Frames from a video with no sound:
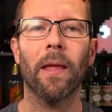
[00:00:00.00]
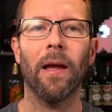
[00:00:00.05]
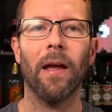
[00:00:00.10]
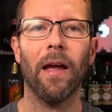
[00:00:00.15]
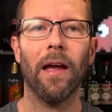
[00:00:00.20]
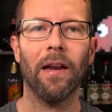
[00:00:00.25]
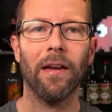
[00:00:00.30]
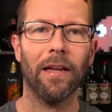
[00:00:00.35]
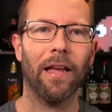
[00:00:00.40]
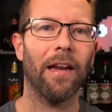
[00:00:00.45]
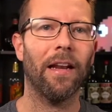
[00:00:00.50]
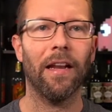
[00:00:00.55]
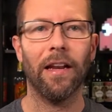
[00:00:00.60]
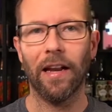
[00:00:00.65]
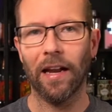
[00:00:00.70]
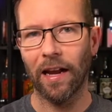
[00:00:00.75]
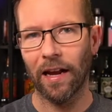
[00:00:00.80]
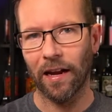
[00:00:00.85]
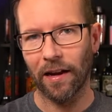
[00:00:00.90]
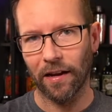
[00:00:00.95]
and
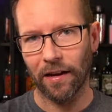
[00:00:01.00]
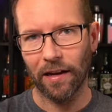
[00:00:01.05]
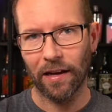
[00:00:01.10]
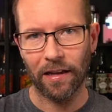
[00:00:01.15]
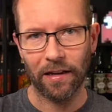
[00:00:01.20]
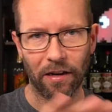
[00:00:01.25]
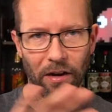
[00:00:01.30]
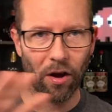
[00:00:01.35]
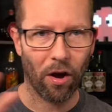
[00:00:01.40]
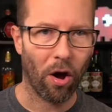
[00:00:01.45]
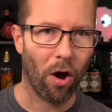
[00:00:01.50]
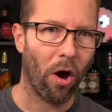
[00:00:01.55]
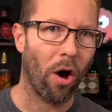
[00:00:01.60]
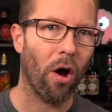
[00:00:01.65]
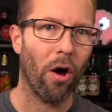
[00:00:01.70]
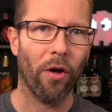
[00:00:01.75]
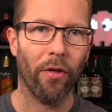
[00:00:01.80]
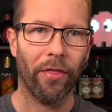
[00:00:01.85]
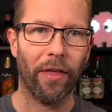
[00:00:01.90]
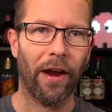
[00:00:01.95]
getting it
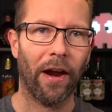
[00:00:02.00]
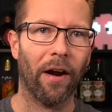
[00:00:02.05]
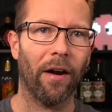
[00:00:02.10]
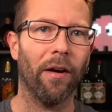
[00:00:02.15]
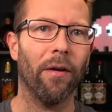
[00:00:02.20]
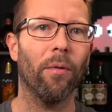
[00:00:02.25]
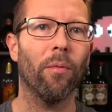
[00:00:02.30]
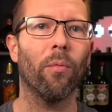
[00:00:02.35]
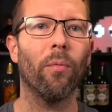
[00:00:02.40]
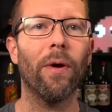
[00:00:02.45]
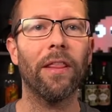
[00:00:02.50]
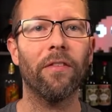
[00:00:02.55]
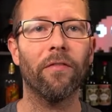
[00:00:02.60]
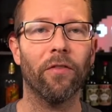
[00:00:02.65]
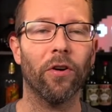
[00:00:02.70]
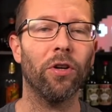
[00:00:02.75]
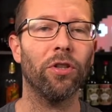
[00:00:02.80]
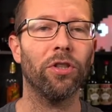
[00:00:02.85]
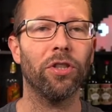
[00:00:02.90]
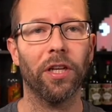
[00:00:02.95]
all there with
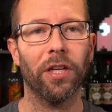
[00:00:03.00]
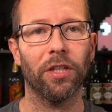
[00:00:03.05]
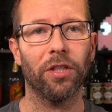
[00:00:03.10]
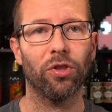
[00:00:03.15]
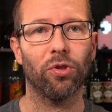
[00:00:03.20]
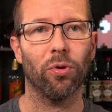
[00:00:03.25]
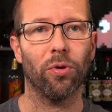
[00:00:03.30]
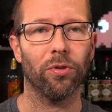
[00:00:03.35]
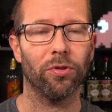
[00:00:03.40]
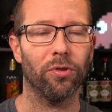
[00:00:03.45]
version control.